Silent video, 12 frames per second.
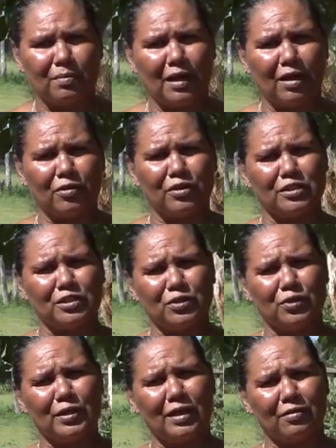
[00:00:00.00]
our
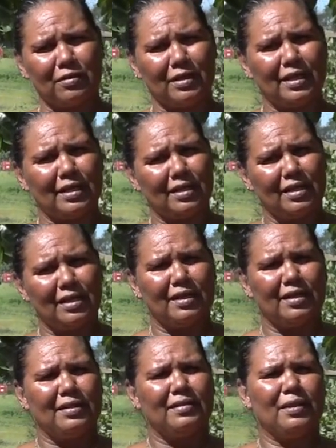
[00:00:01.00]
concern out there,
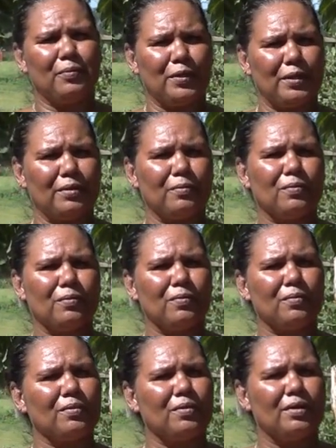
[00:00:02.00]

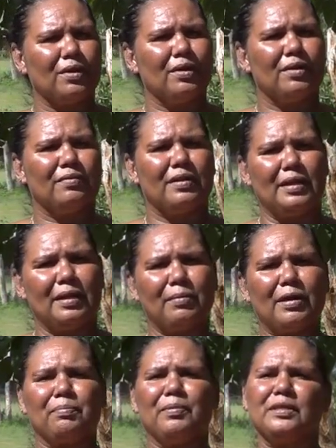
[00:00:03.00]
that there
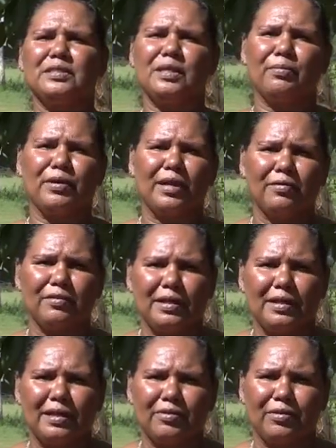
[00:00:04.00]
might be someone out
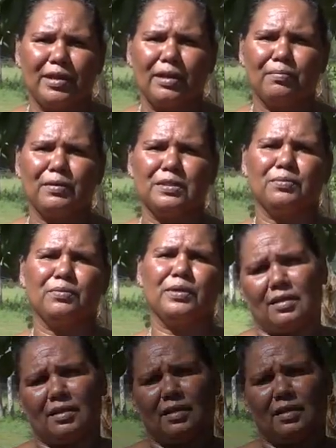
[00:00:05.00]
there that could help us with